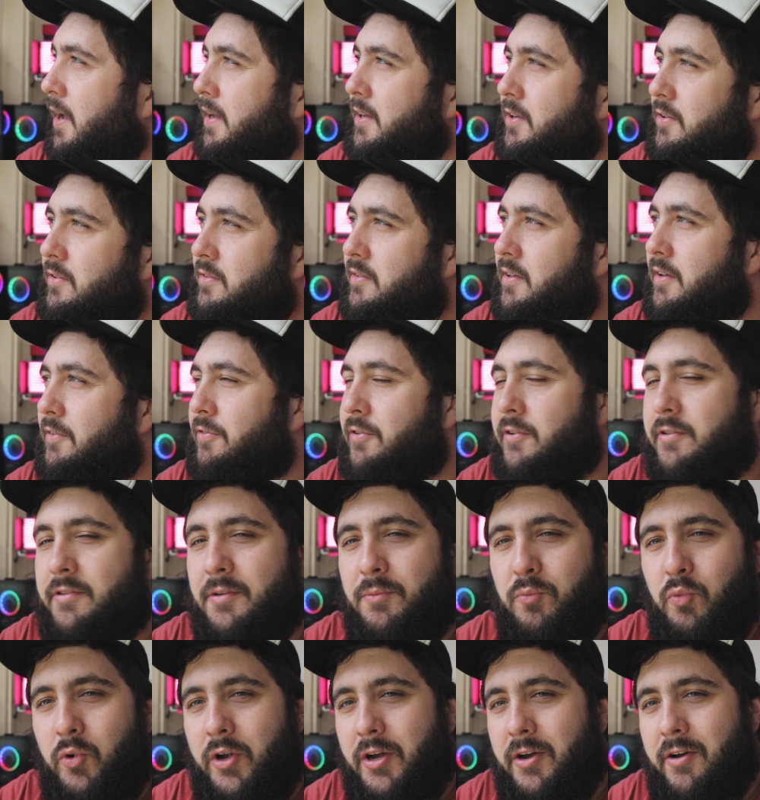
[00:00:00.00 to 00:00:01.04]
I used it for
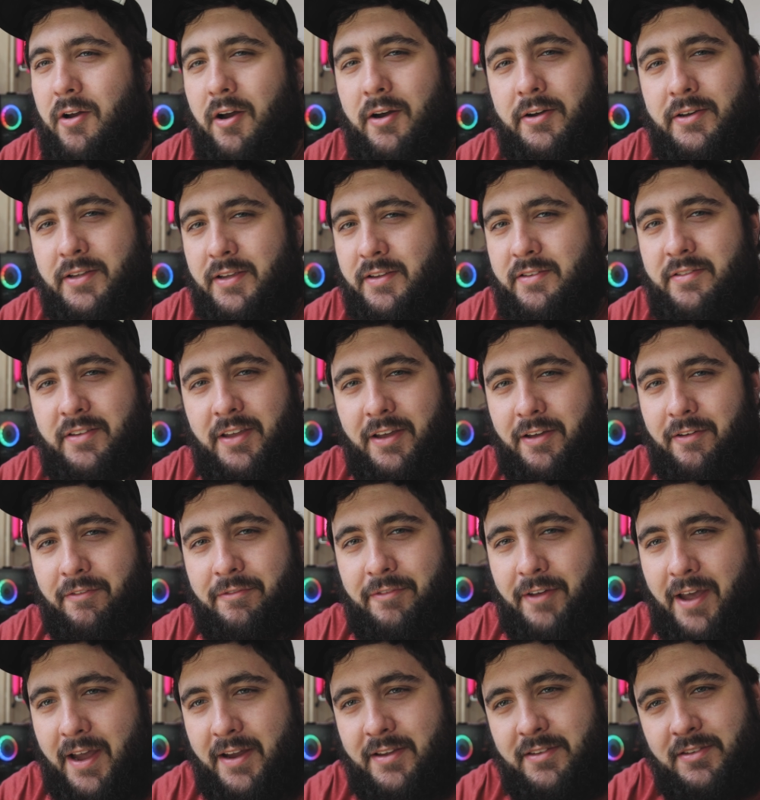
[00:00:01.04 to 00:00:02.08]
some weird artistic
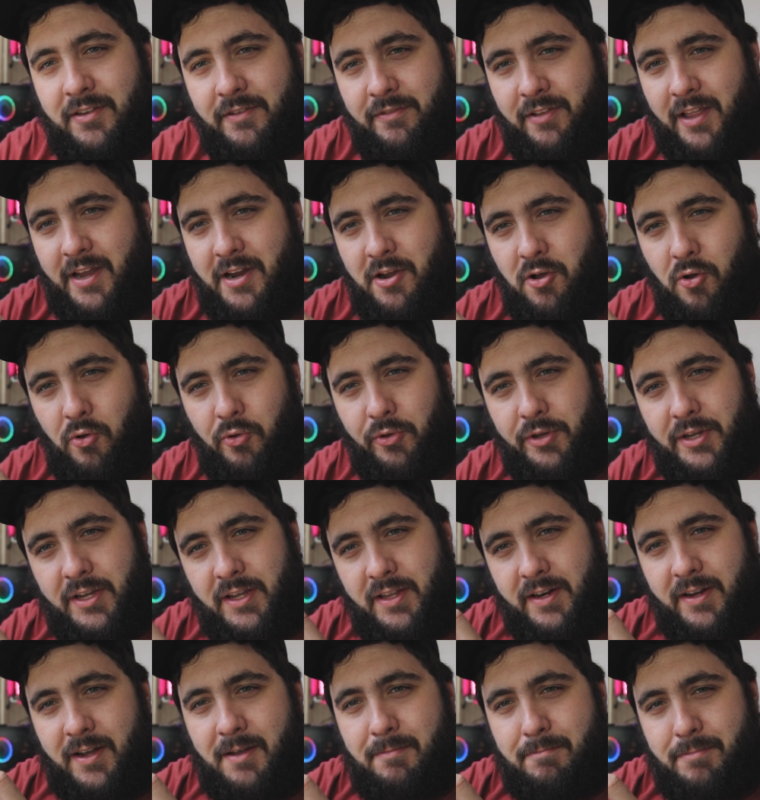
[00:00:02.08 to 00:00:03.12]
effects of like holding
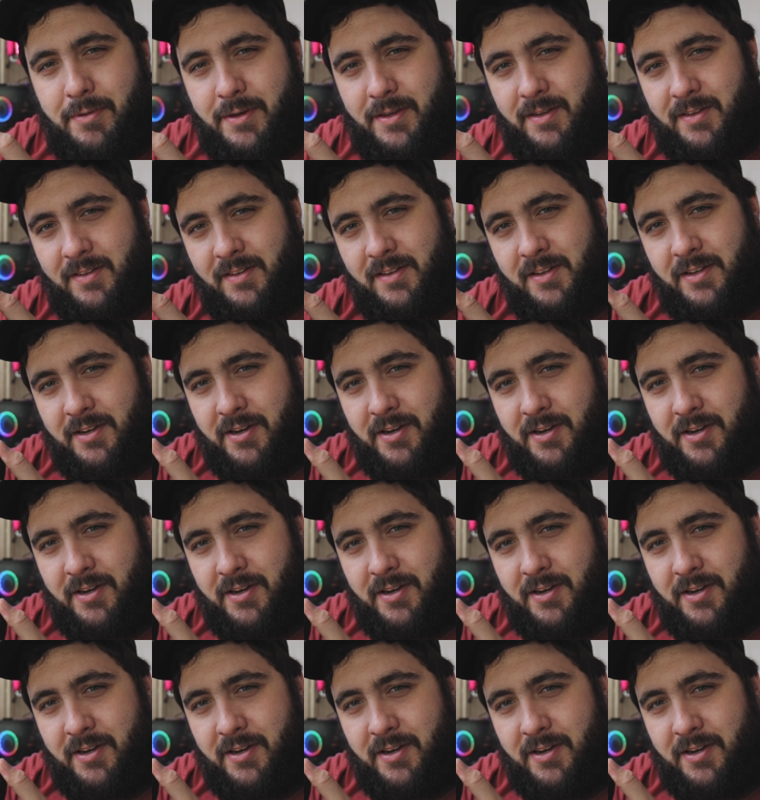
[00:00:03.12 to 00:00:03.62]
it up and,